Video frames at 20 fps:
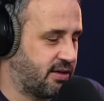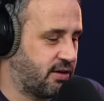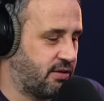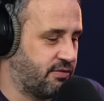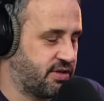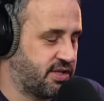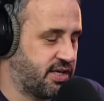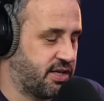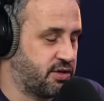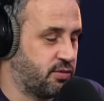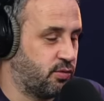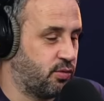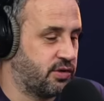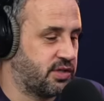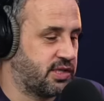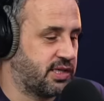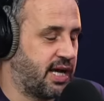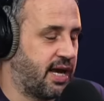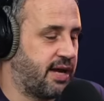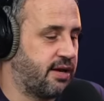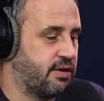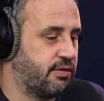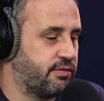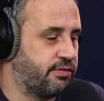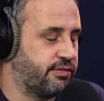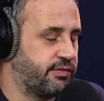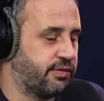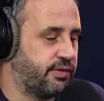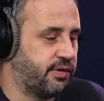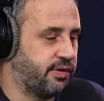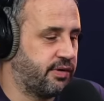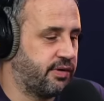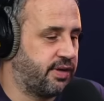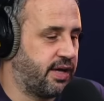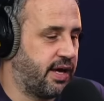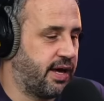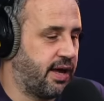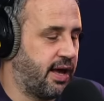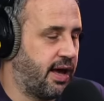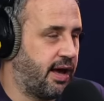that conversation once again of
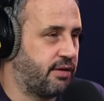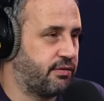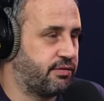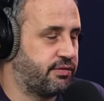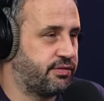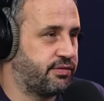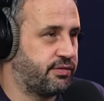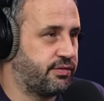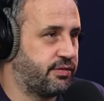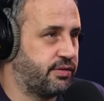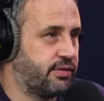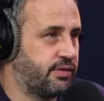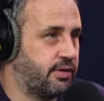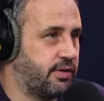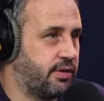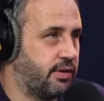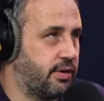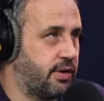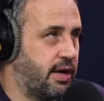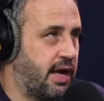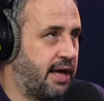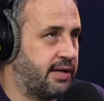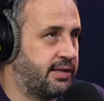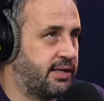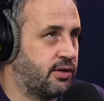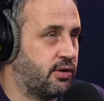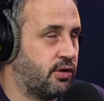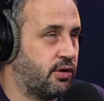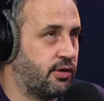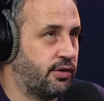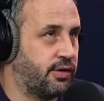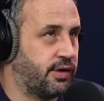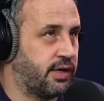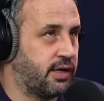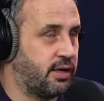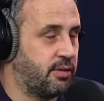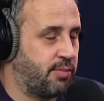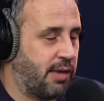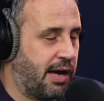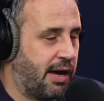they have handed all
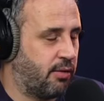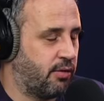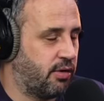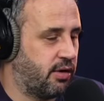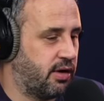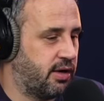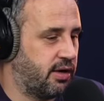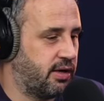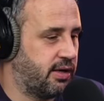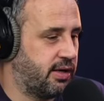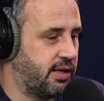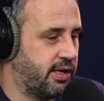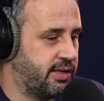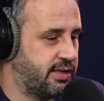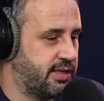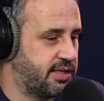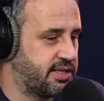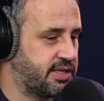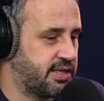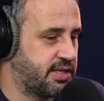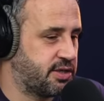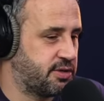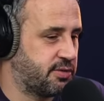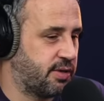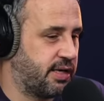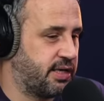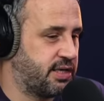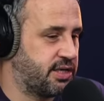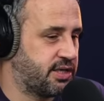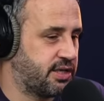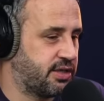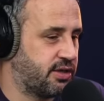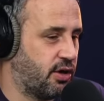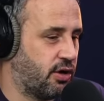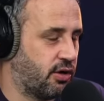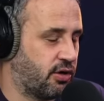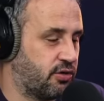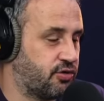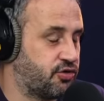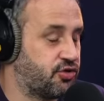the power in this situation,
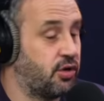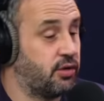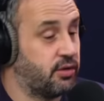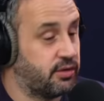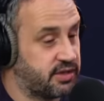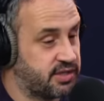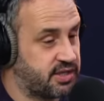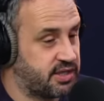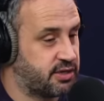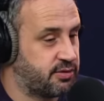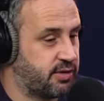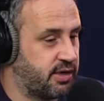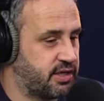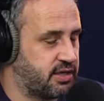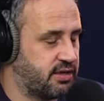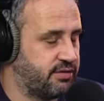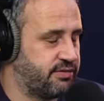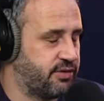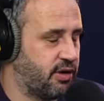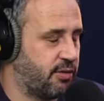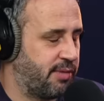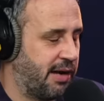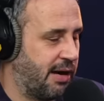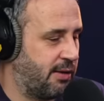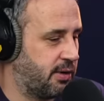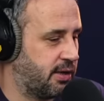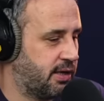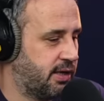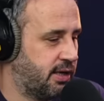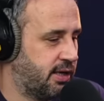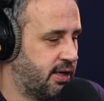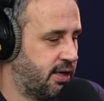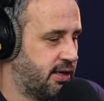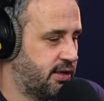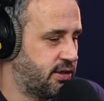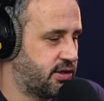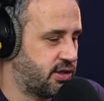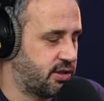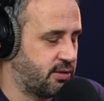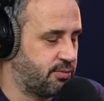or control of the situation, if not power,
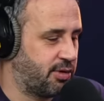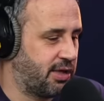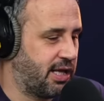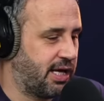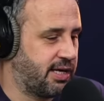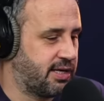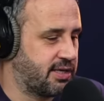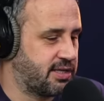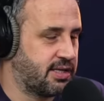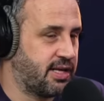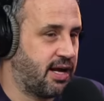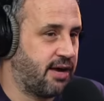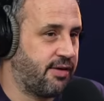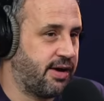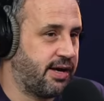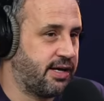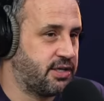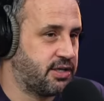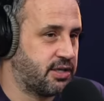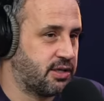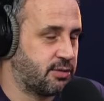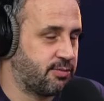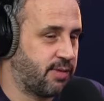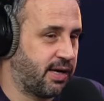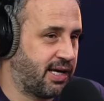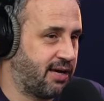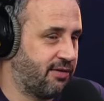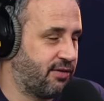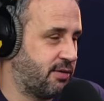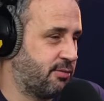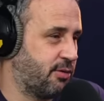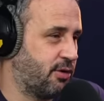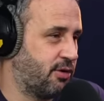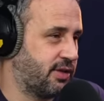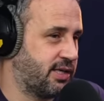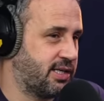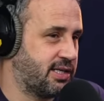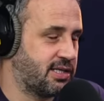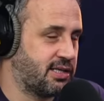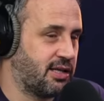to the players and their agents by giving them all
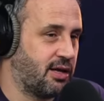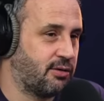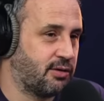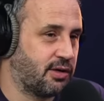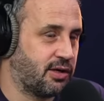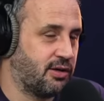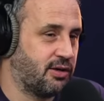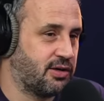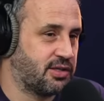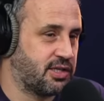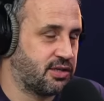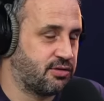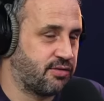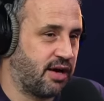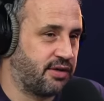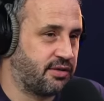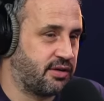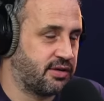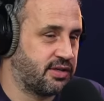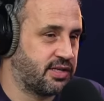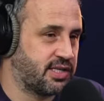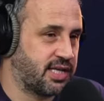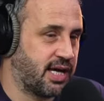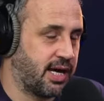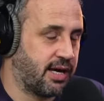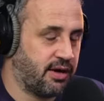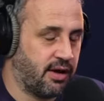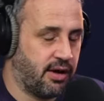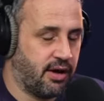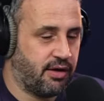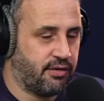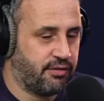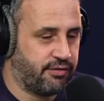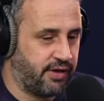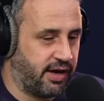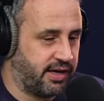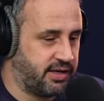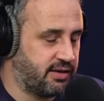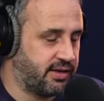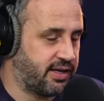these loan clauses rather than saying,
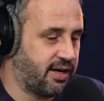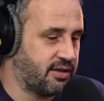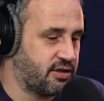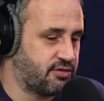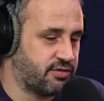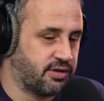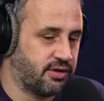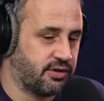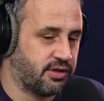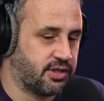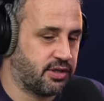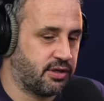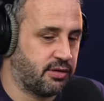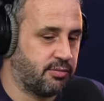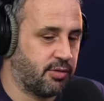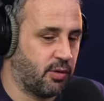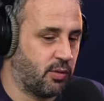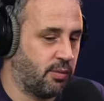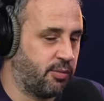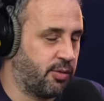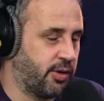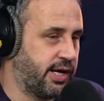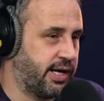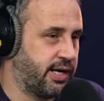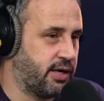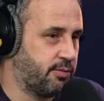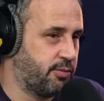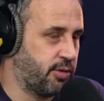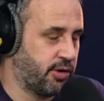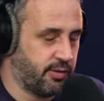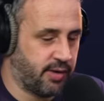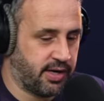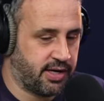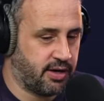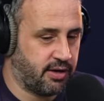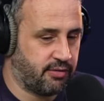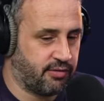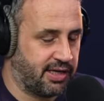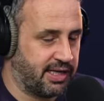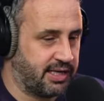fine, you'll get this reduction, but we'll put you in
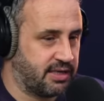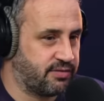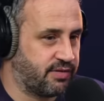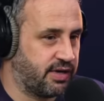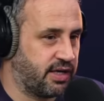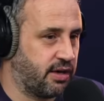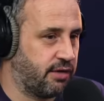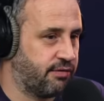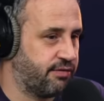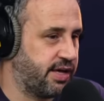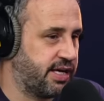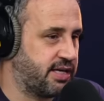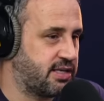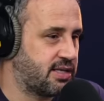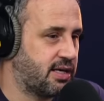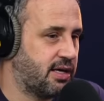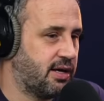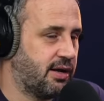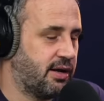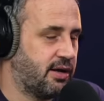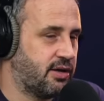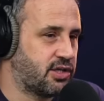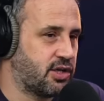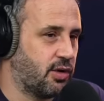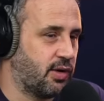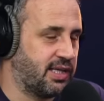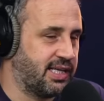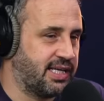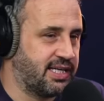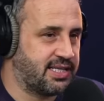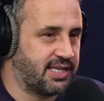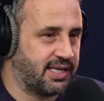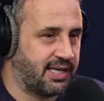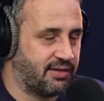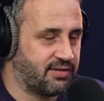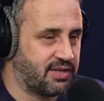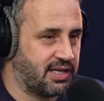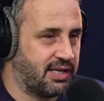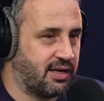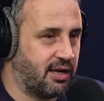at a release fee of this. So at least it
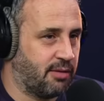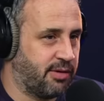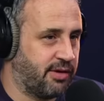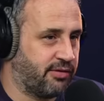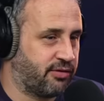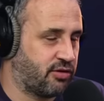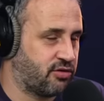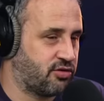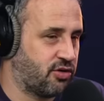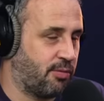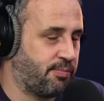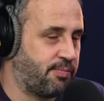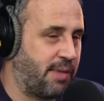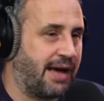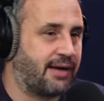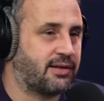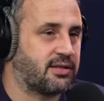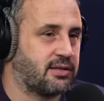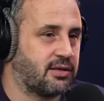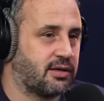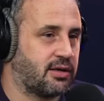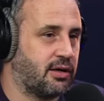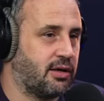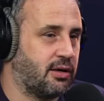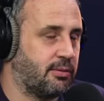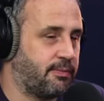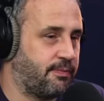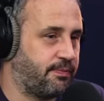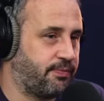gives a little bit of control back to the club.